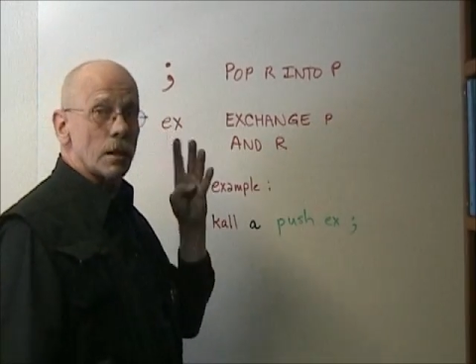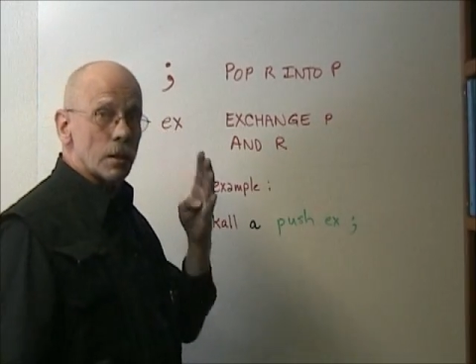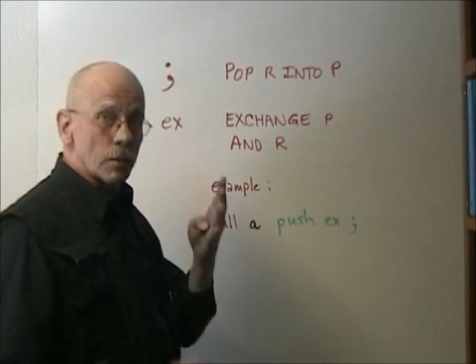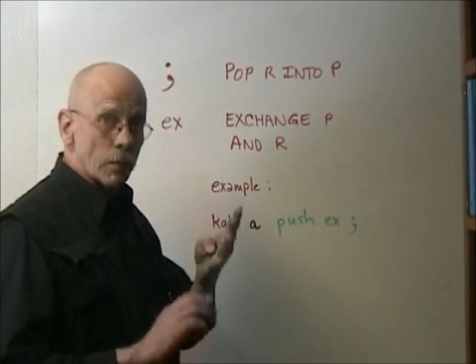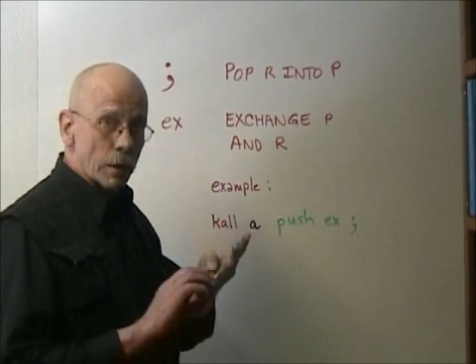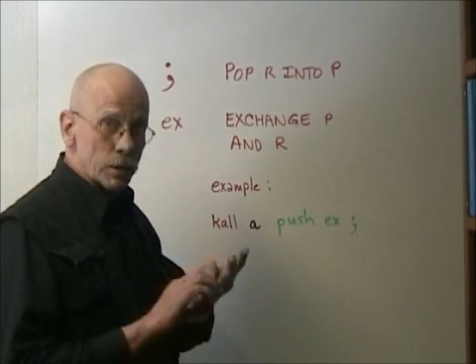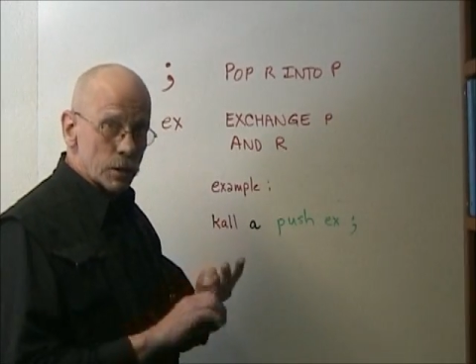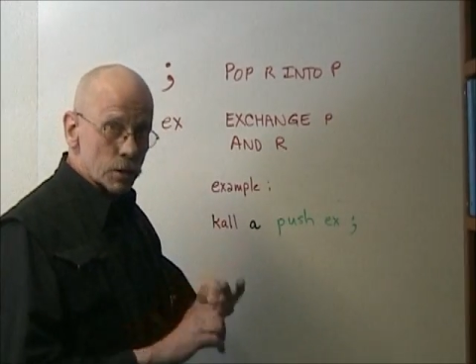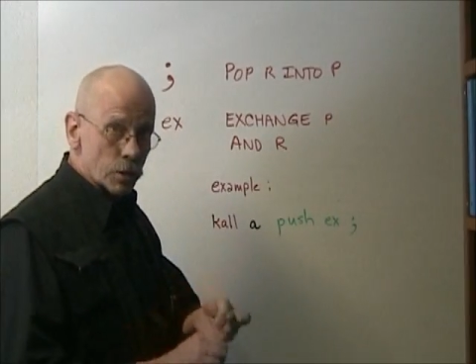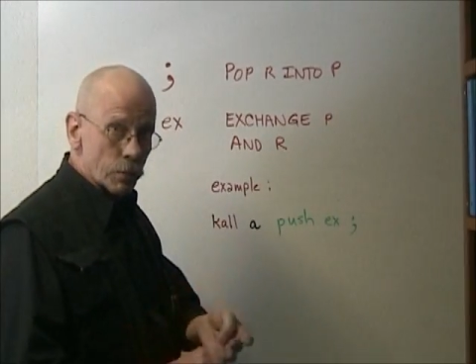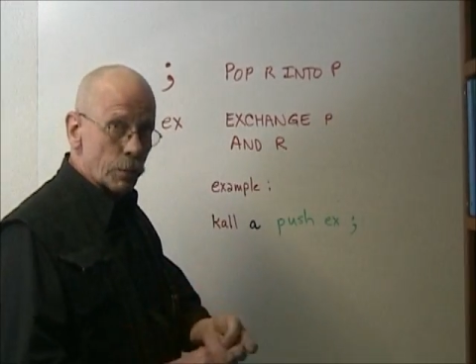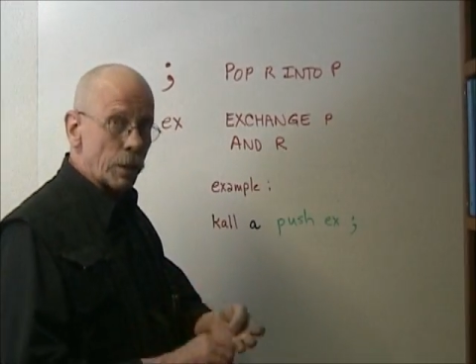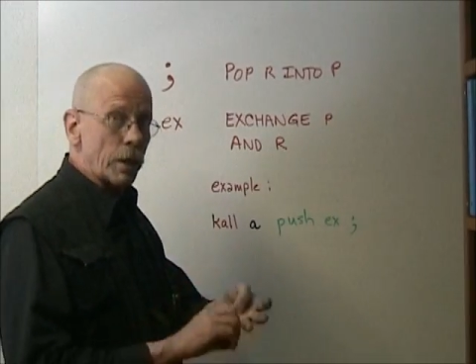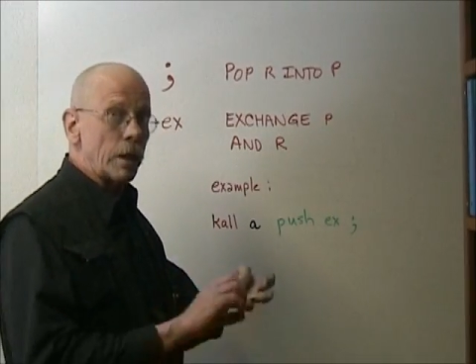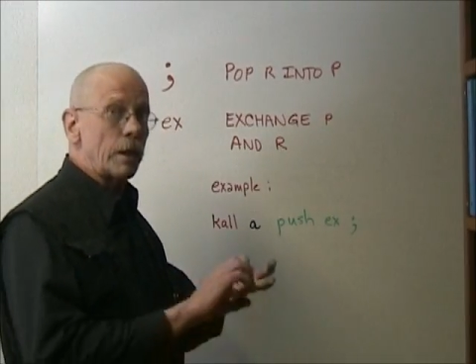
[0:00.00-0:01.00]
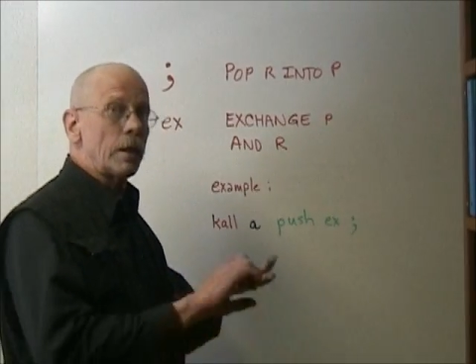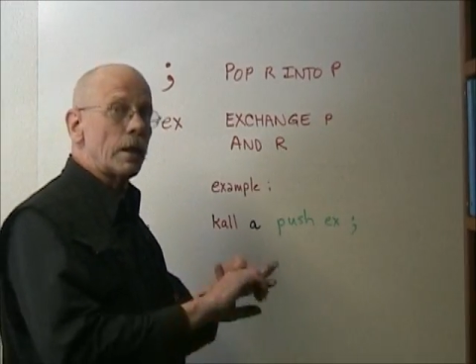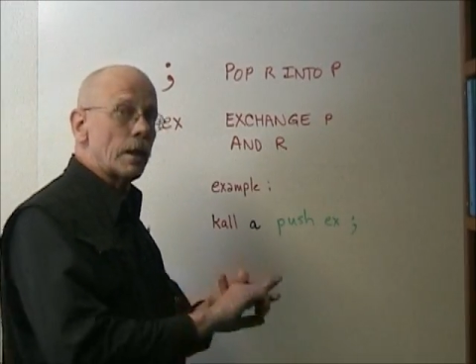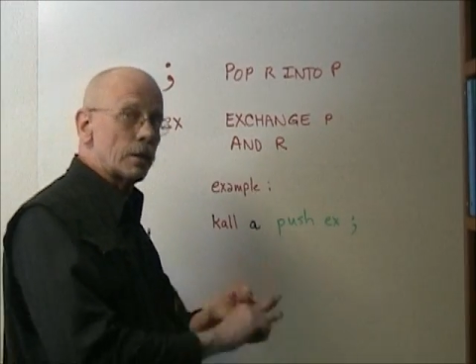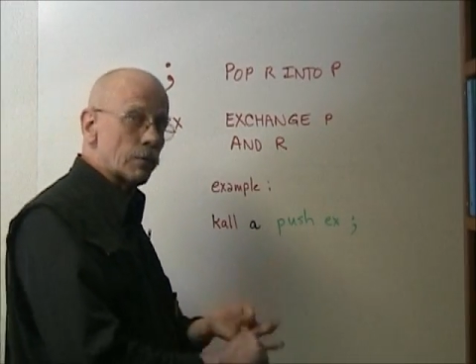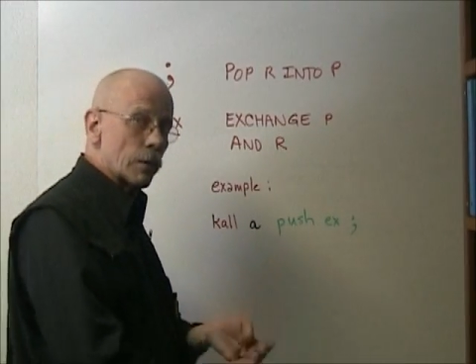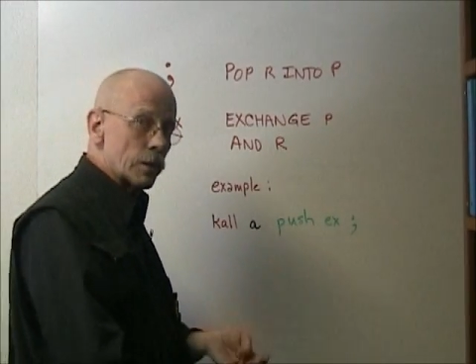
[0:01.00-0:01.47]
the register P
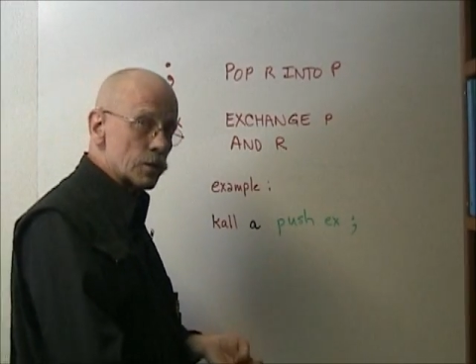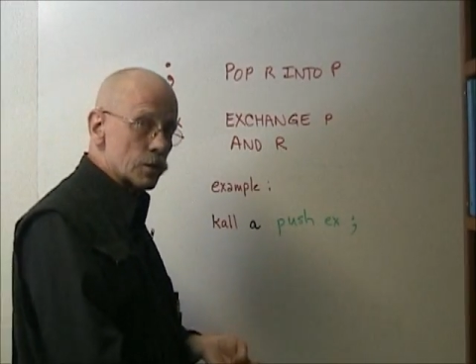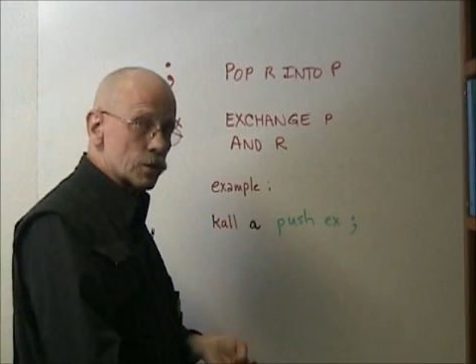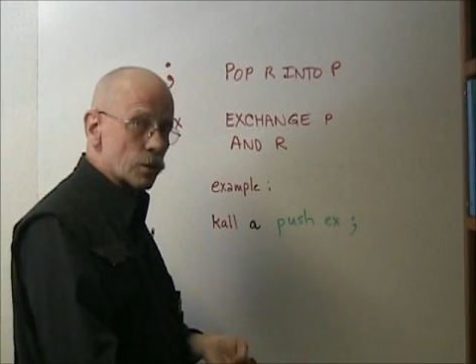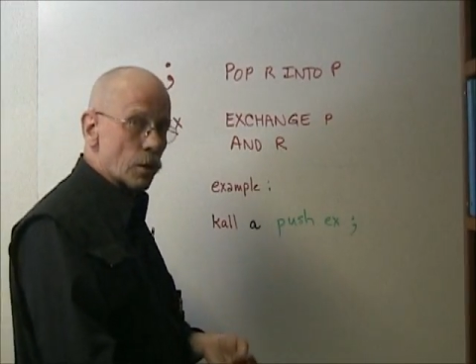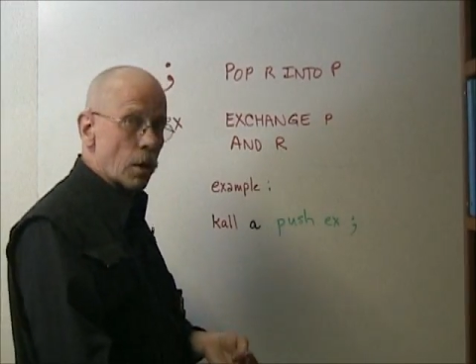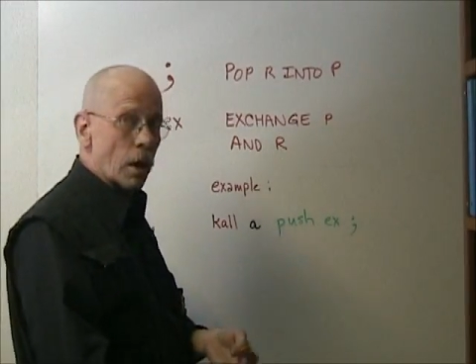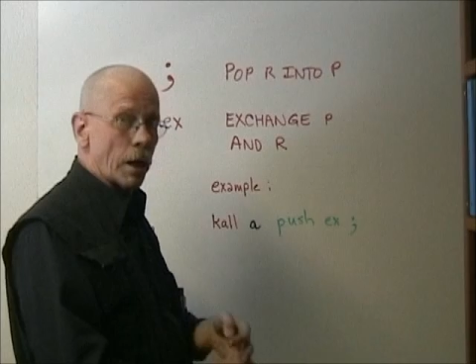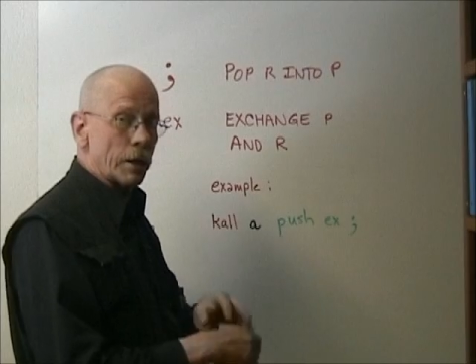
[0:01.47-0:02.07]
and the register R.